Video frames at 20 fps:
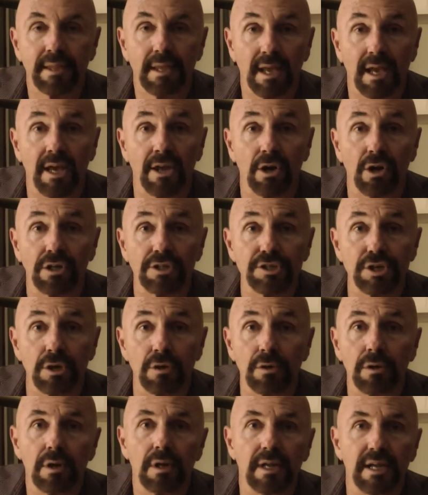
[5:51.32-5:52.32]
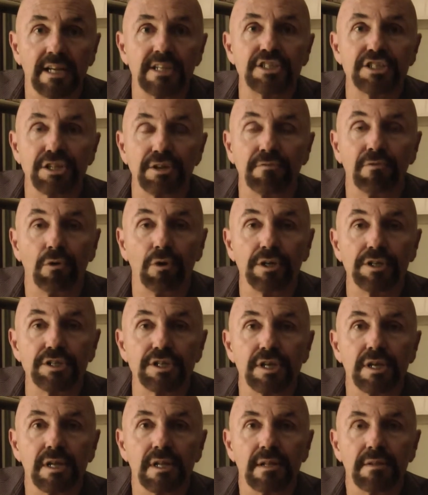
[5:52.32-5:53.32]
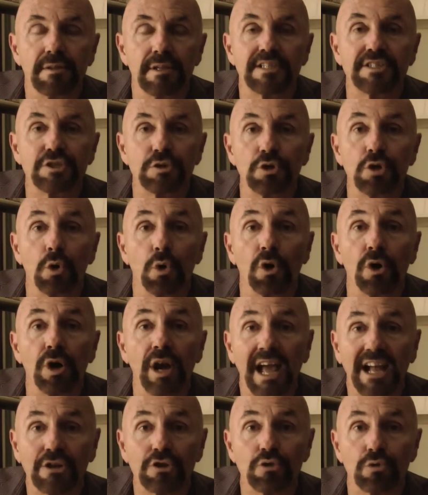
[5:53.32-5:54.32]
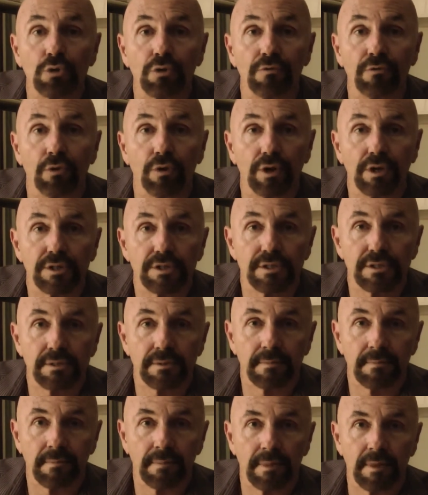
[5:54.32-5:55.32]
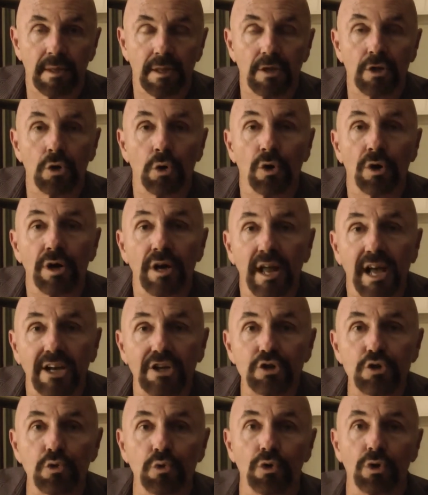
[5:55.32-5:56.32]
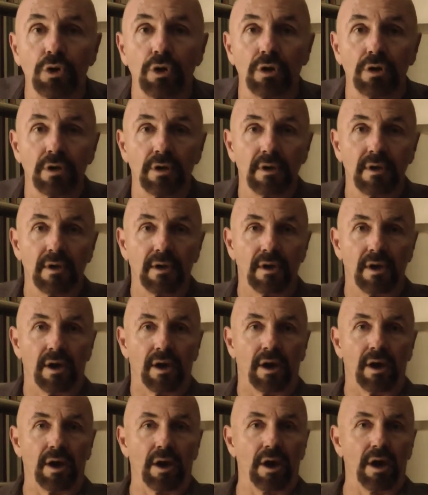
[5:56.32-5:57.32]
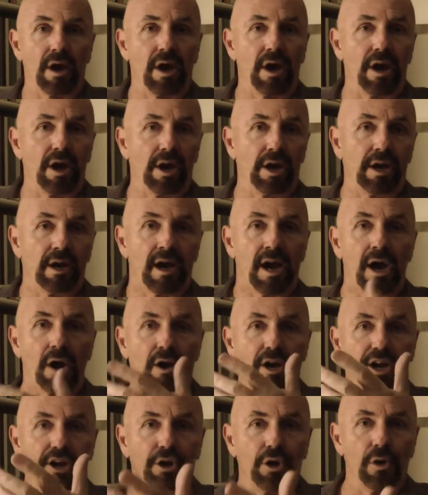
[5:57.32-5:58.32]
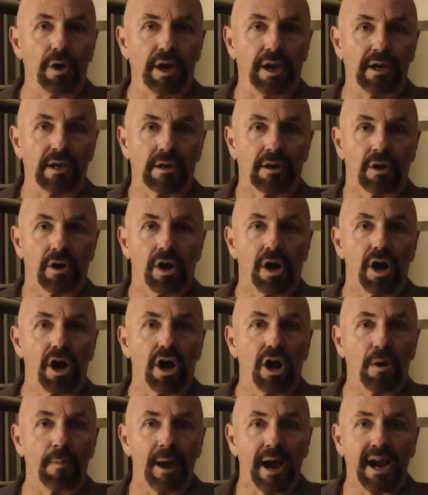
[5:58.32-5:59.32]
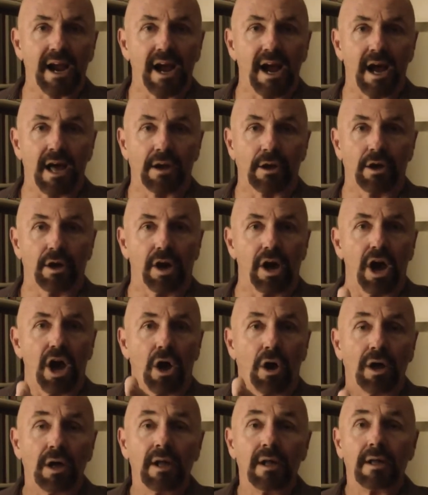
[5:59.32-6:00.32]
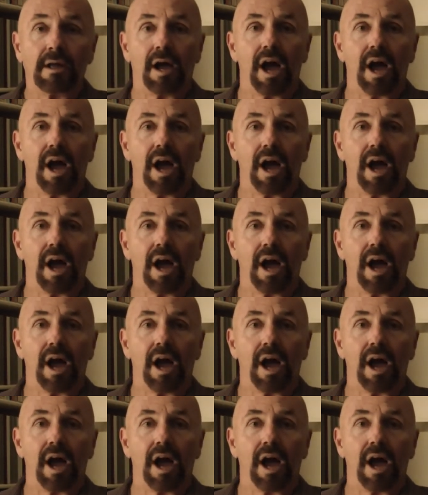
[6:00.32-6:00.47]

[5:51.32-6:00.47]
And also, it's the voice that's your natural voice. Your natural, hey, how are you doing? Oh my God,